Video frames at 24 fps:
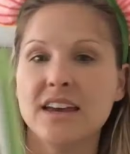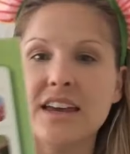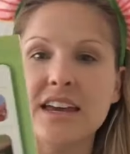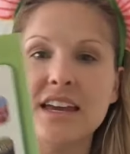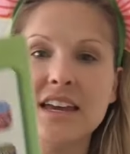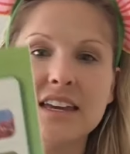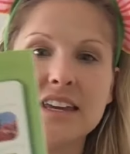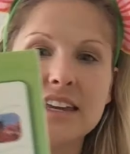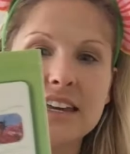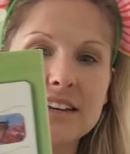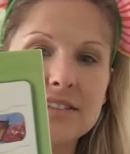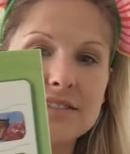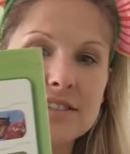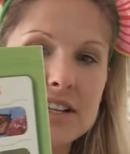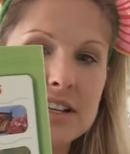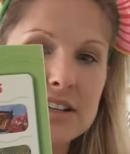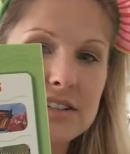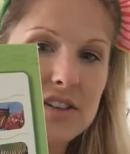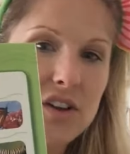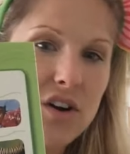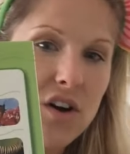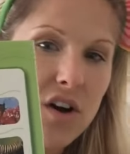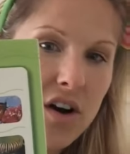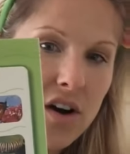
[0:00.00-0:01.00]
It gives
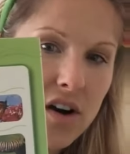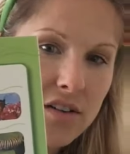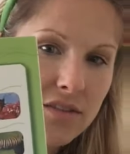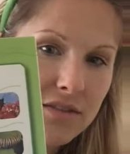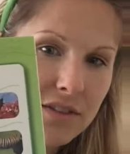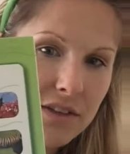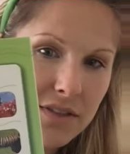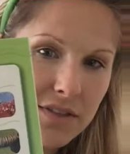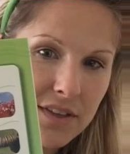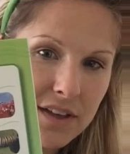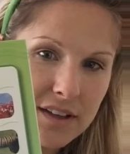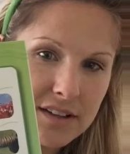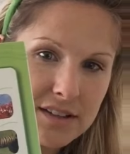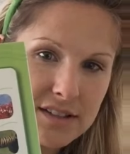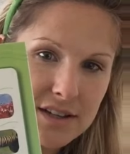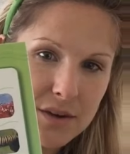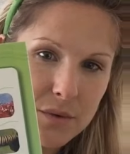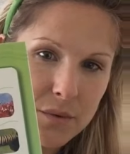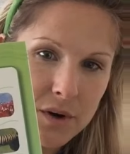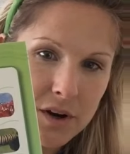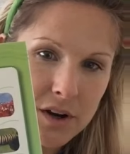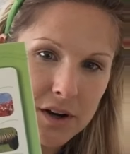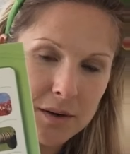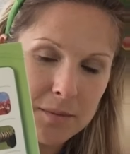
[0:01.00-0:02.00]
us all the things
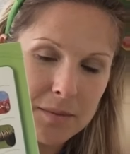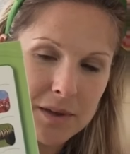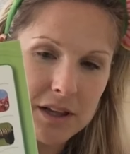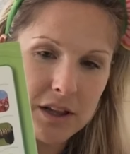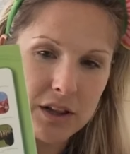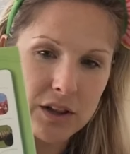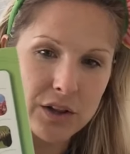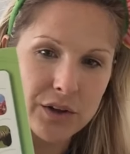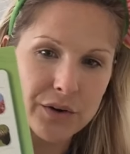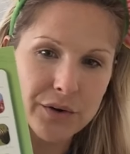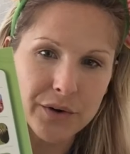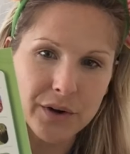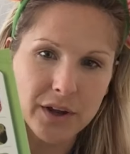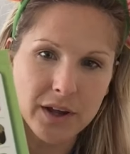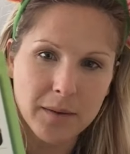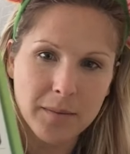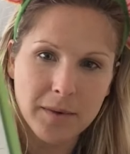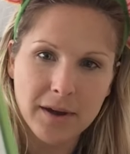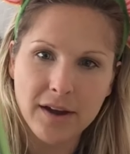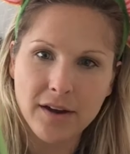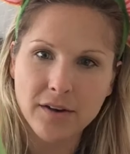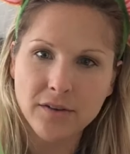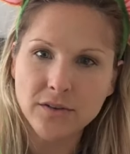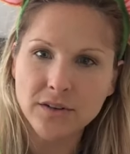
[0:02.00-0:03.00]
that we're going to be learning
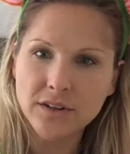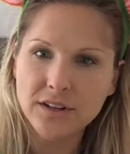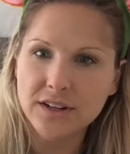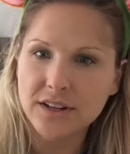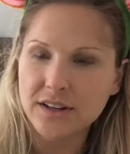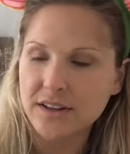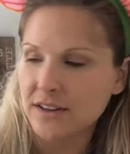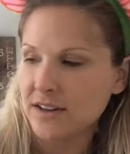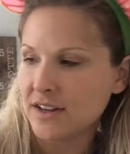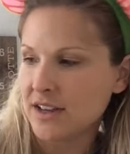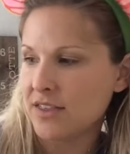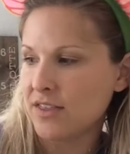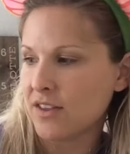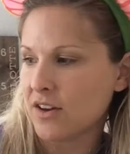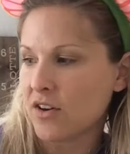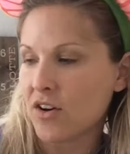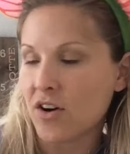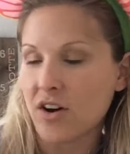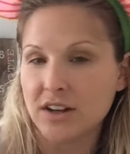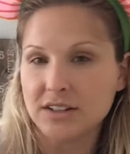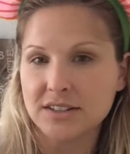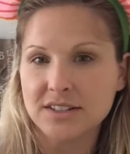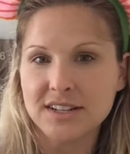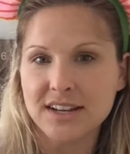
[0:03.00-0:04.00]
about in the
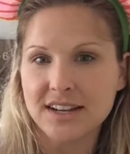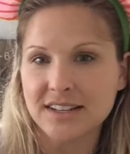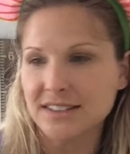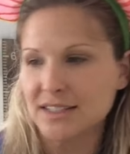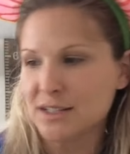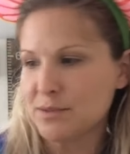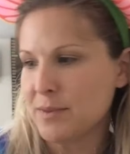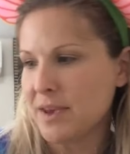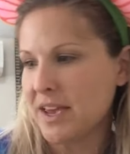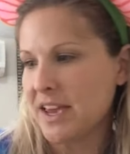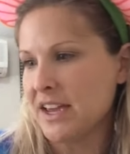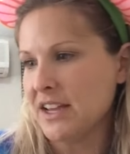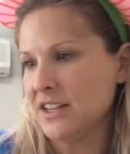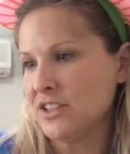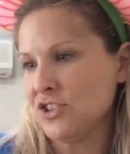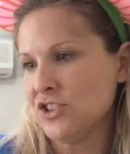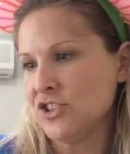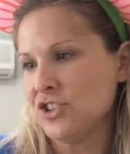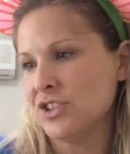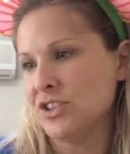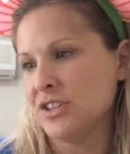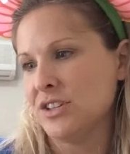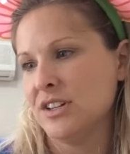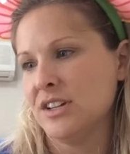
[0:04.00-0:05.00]
contents
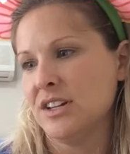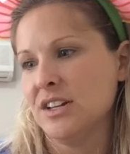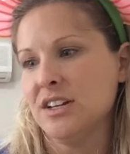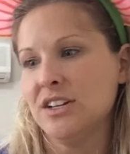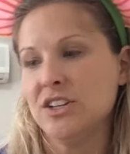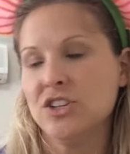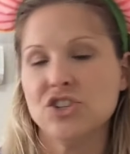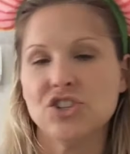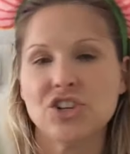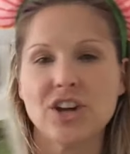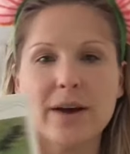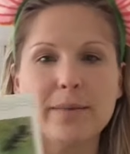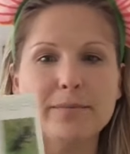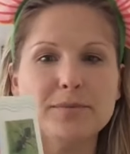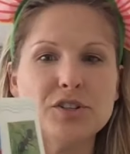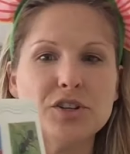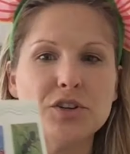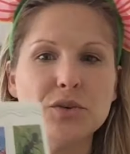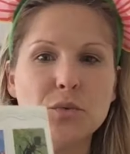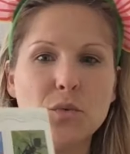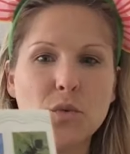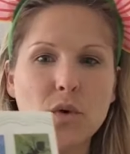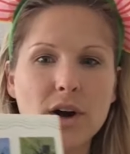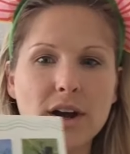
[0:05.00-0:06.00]
page.
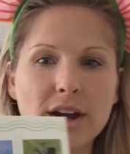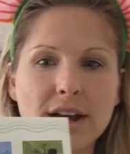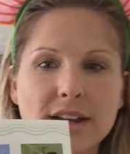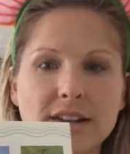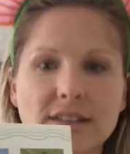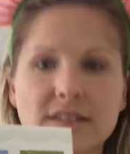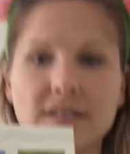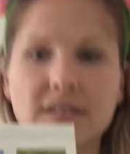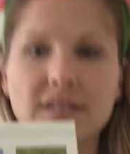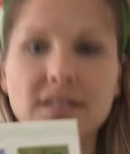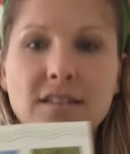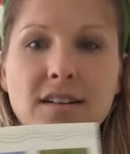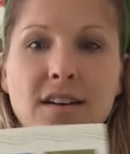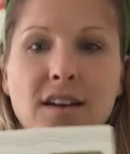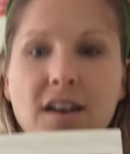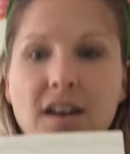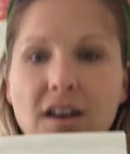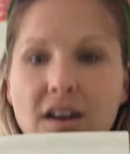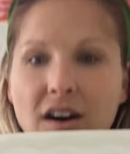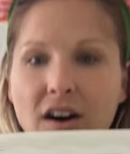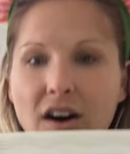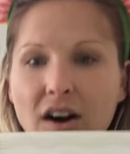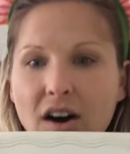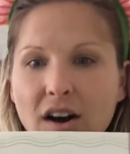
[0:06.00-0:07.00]
Chapter 1,
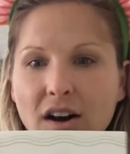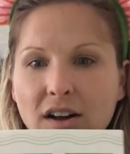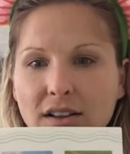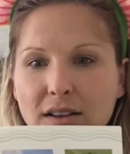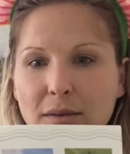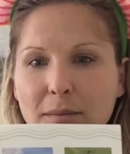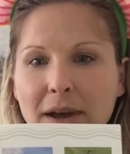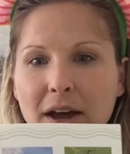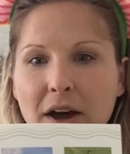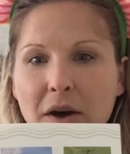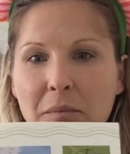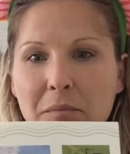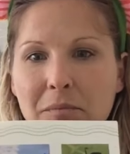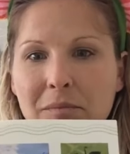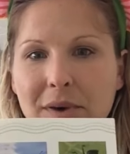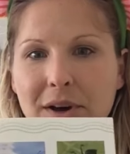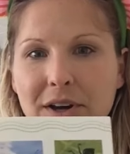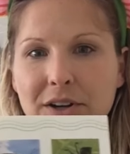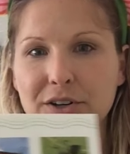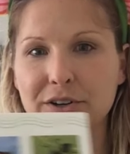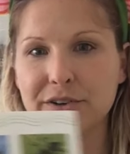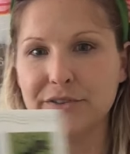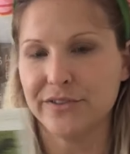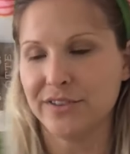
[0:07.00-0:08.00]
all about
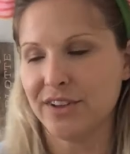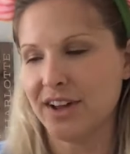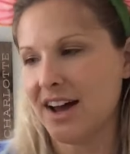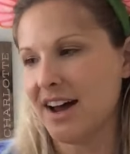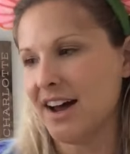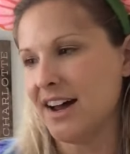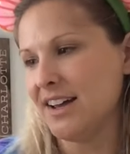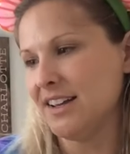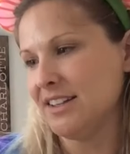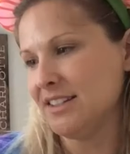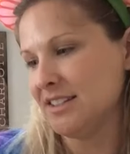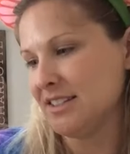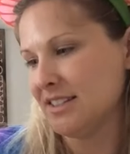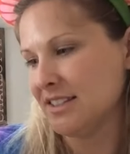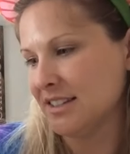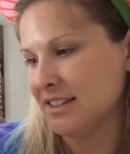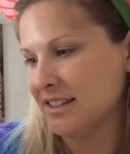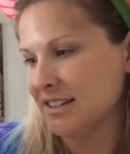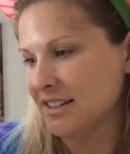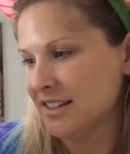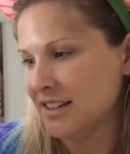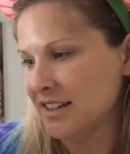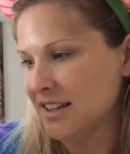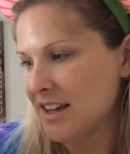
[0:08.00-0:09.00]
butterflies.
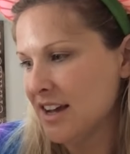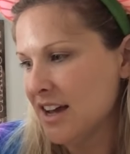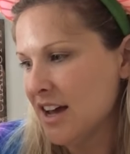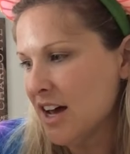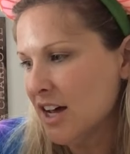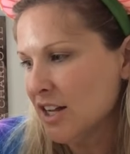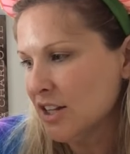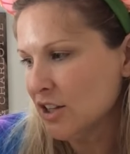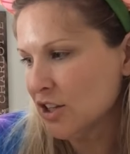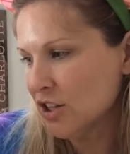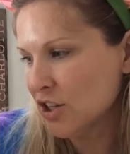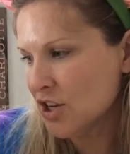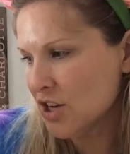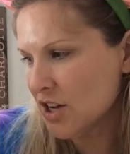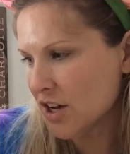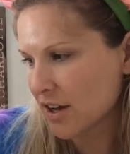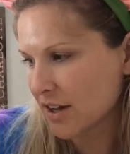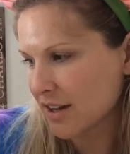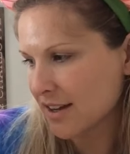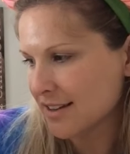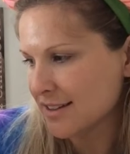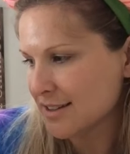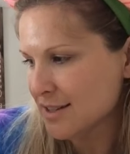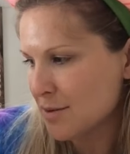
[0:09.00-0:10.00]

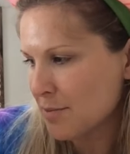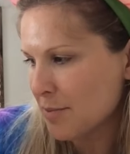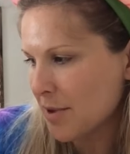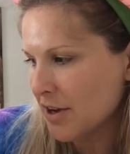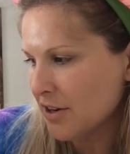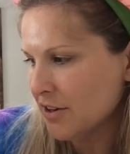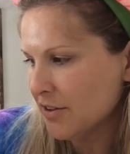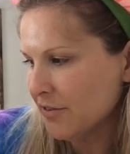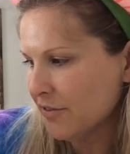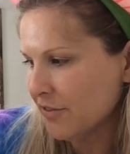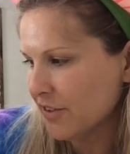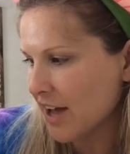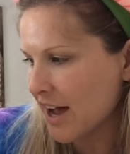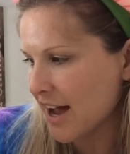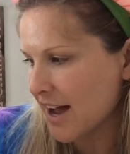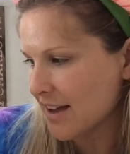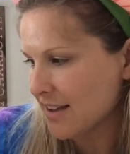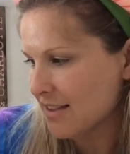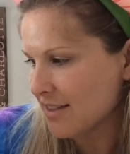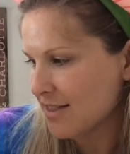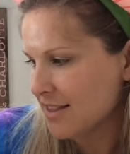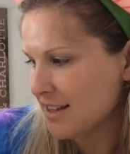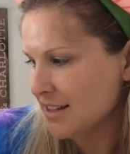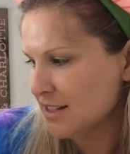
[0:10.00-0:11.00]
Look, it's a butterfly.
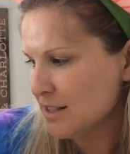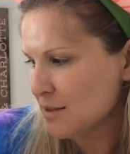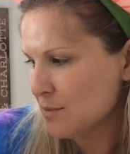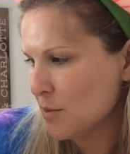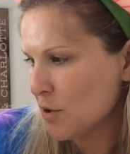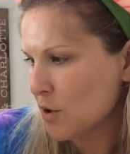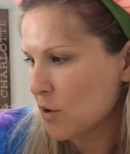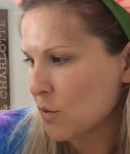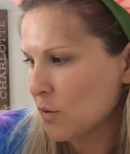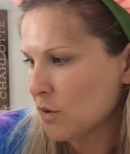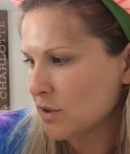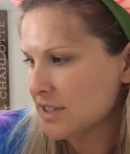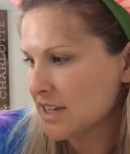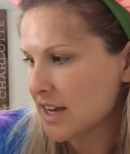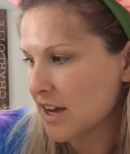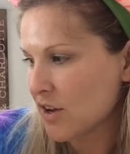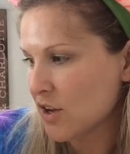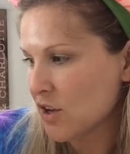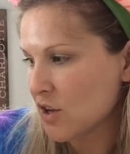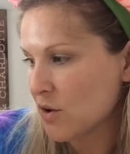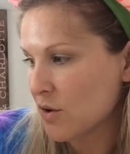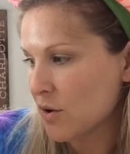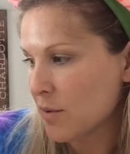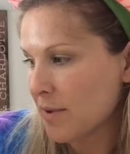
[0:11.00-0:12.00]
This book will
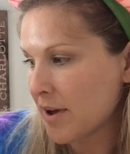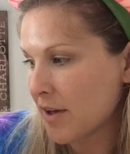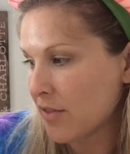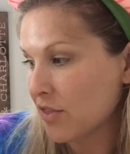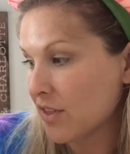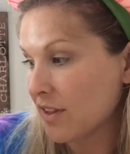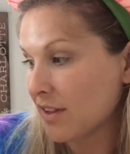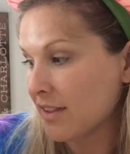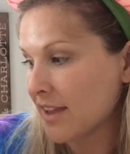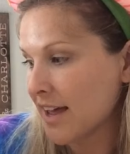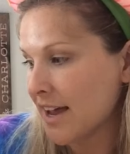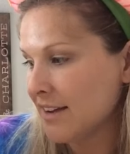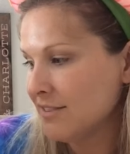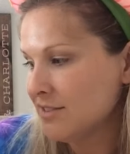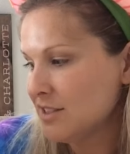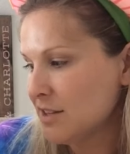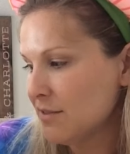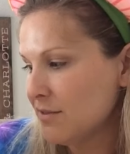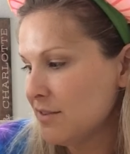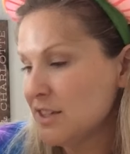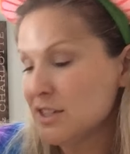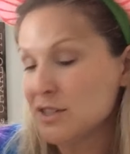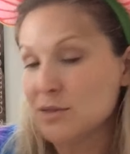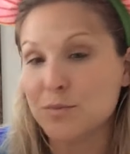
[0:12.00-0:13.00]
tell you about the lives
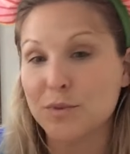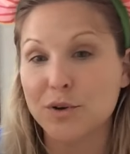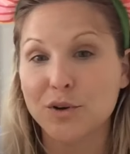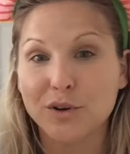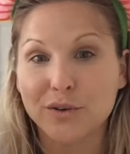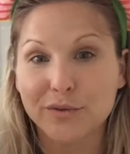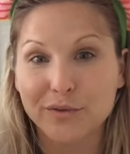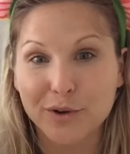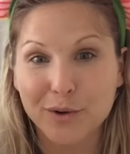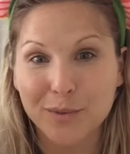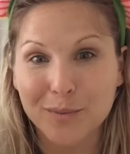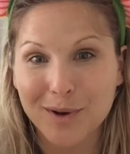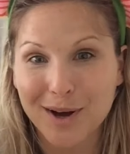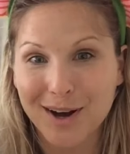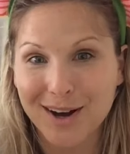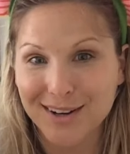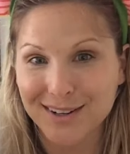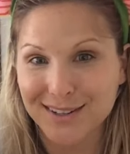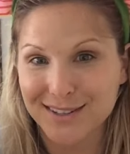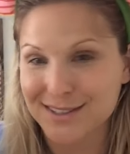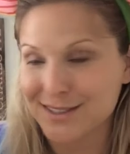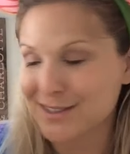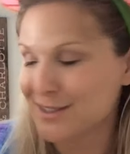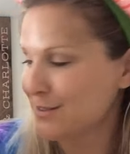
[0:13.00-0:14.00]
of these beautiful
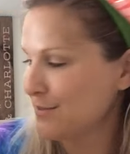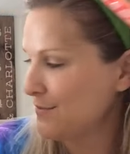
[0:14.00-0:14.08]
bugs.